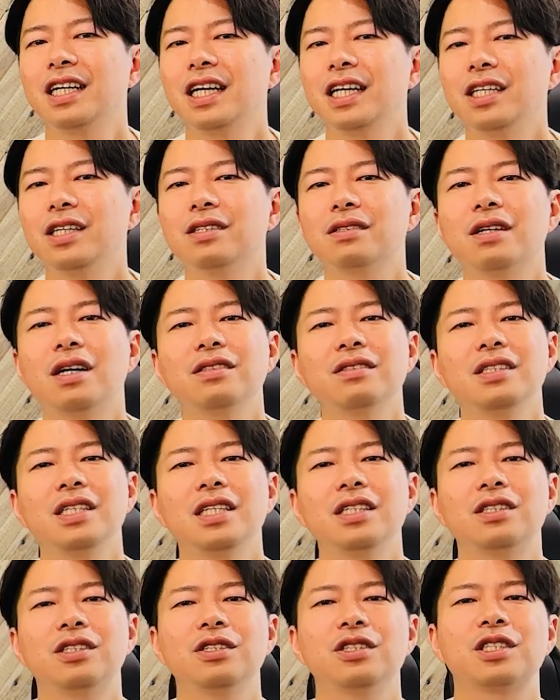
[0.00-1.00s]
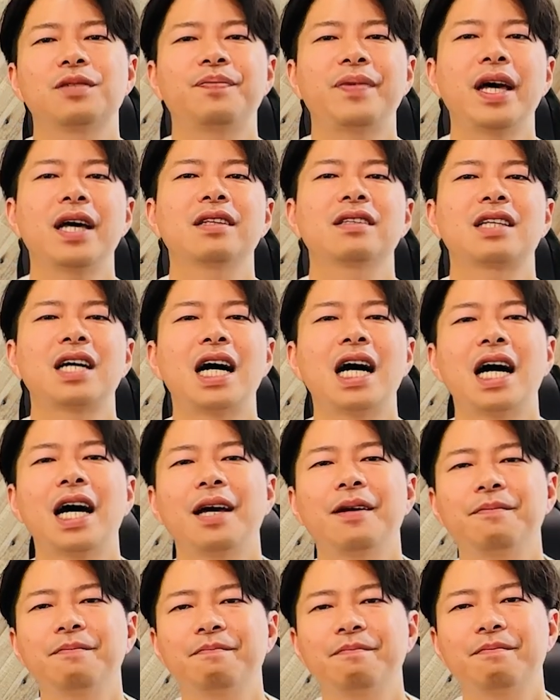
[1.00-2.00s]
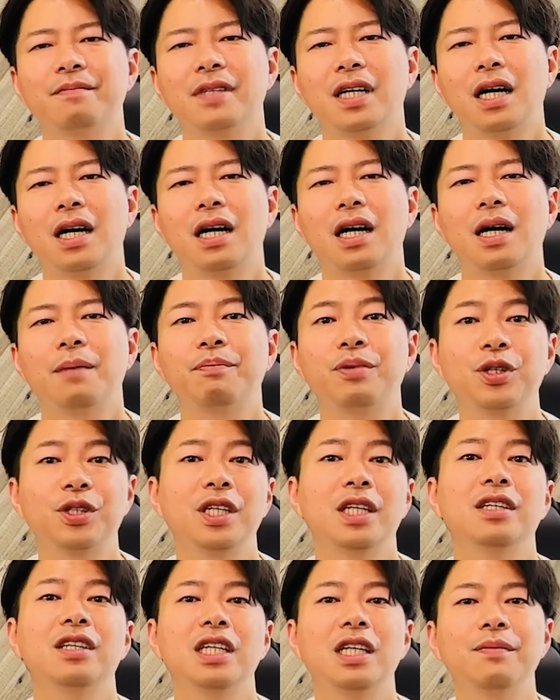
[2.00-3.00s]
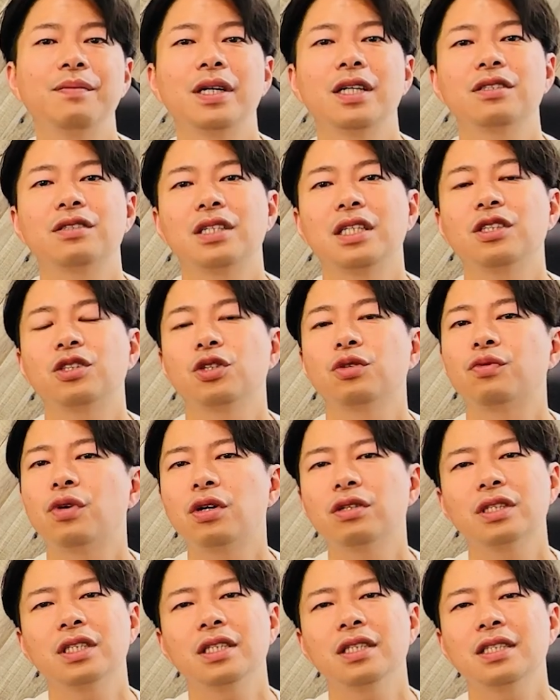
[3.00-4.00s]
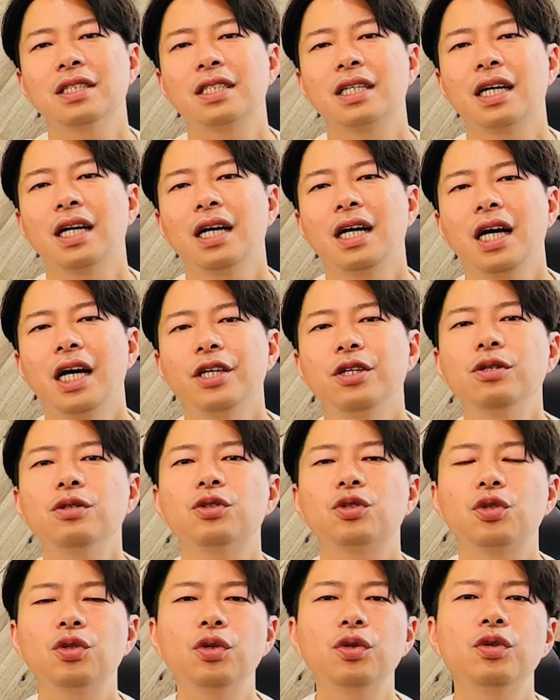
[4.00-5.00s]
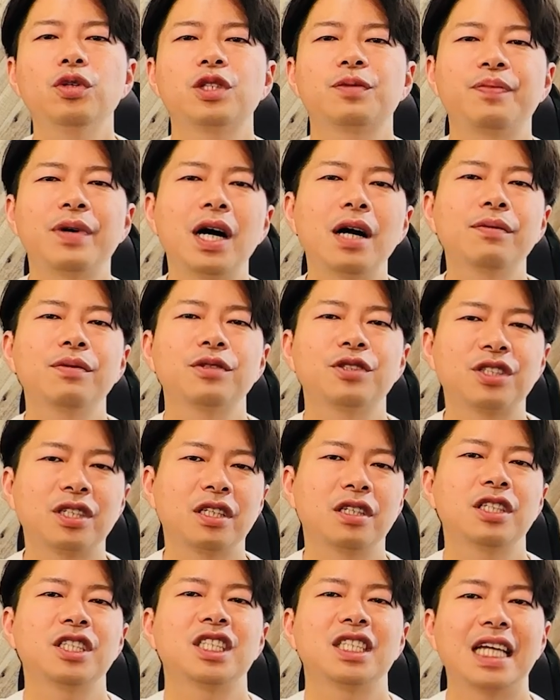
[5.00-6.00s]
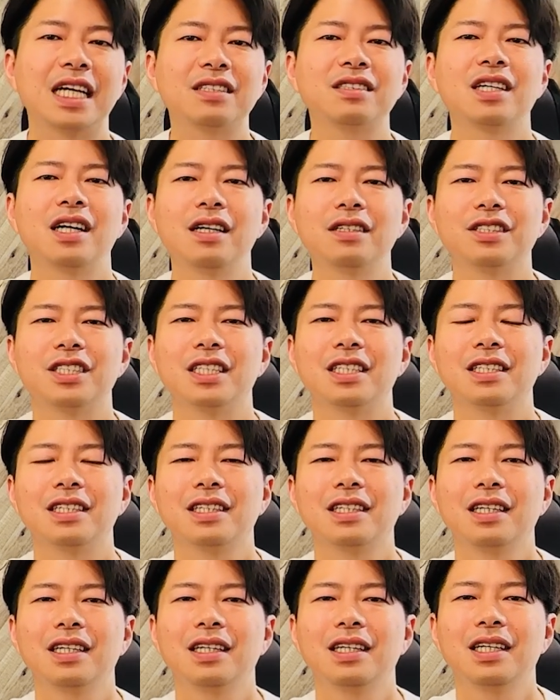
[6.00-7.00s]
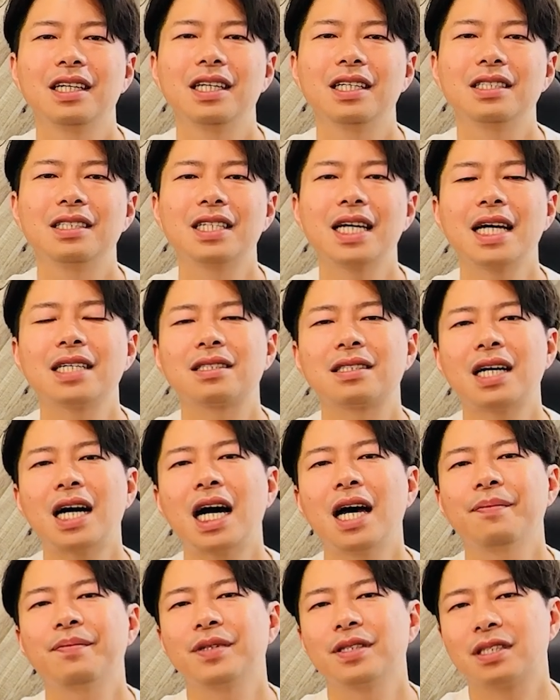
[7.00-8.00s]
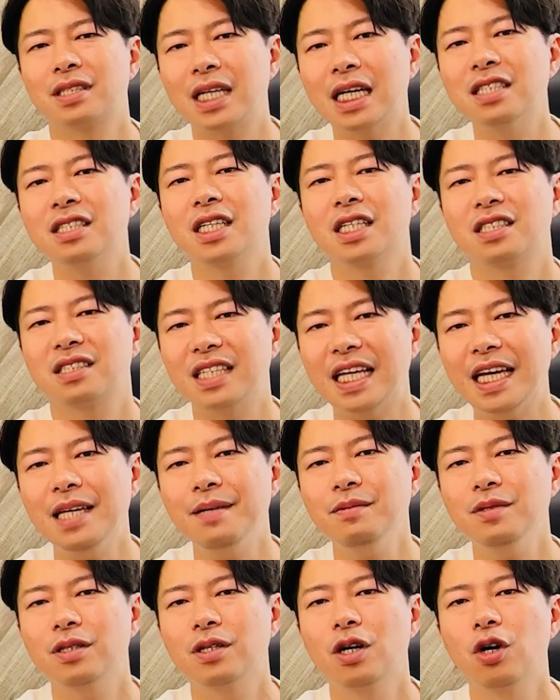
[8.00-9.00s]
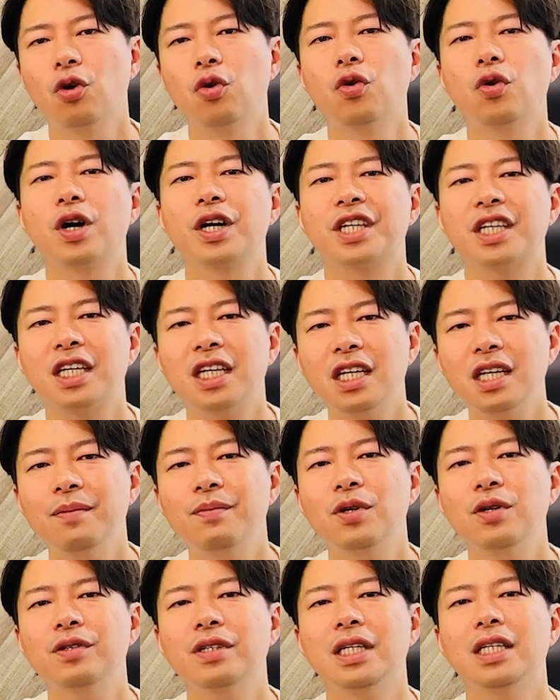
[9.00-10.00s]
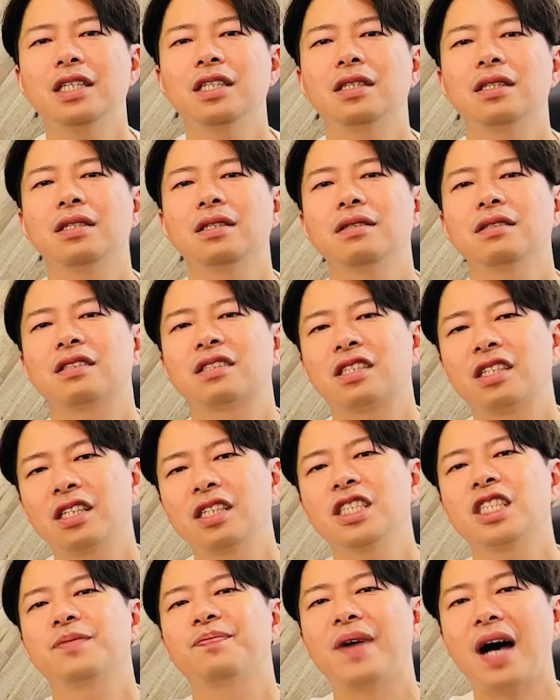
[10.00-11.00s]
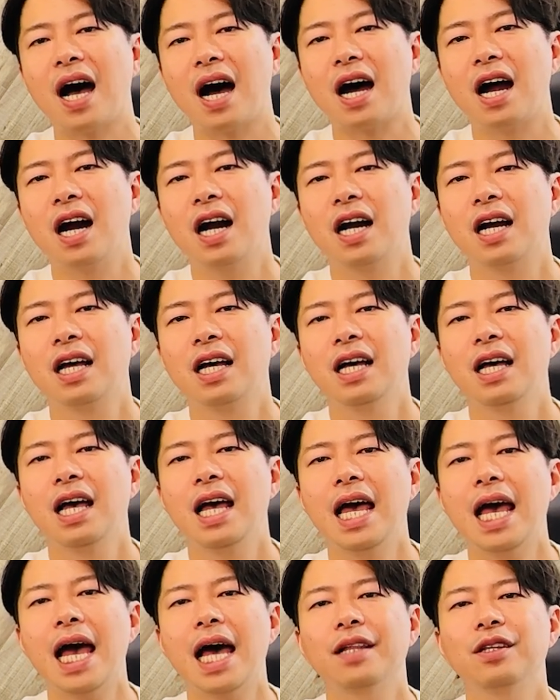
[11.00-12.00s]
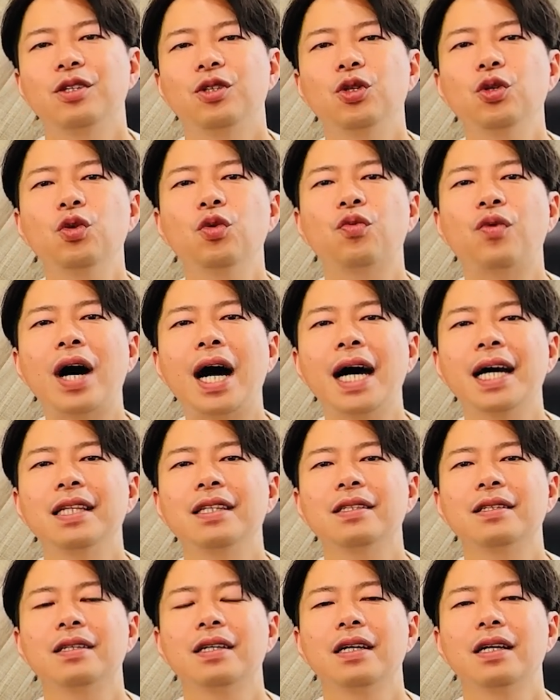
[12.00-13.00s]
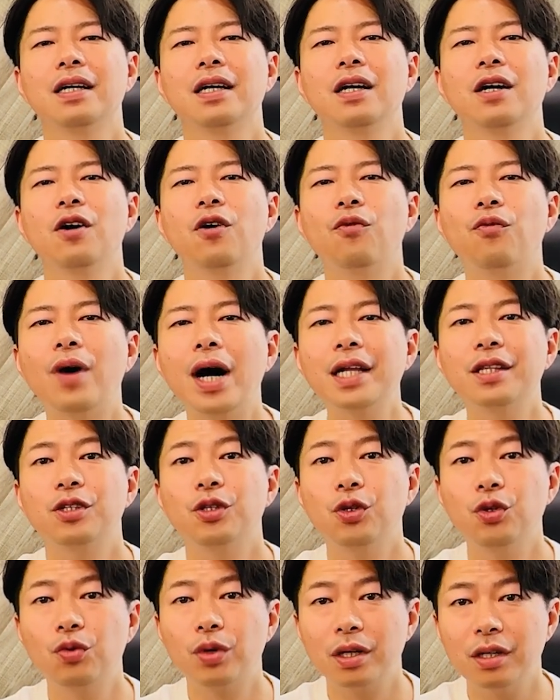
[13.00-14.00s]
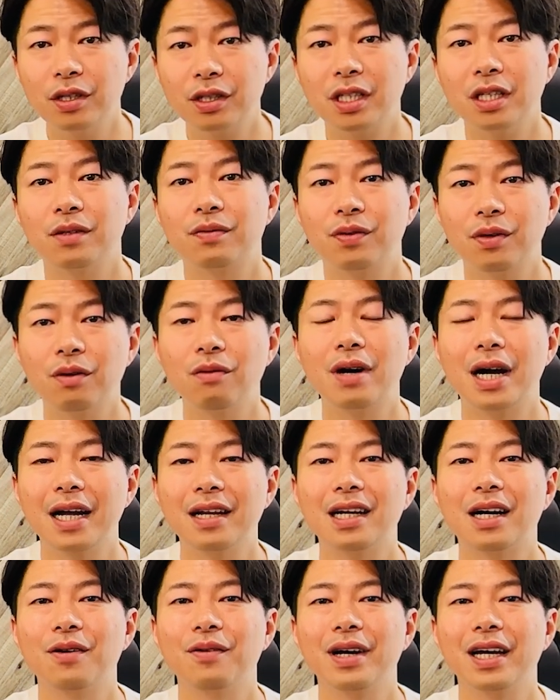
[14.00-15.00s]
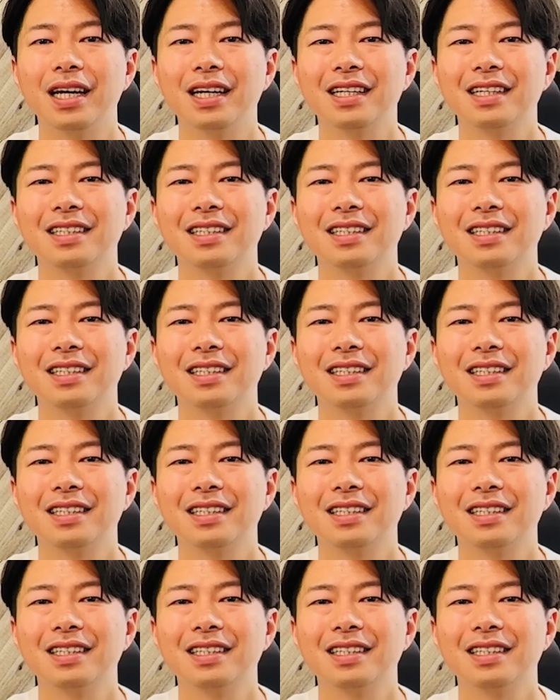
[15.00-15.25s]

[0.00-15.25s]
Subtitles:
You don't need to spend time putting emails into folders. Use Google's powerful search technology. Just type a sender's name or keyboard into search bar, and you'll find what you are looking for right away.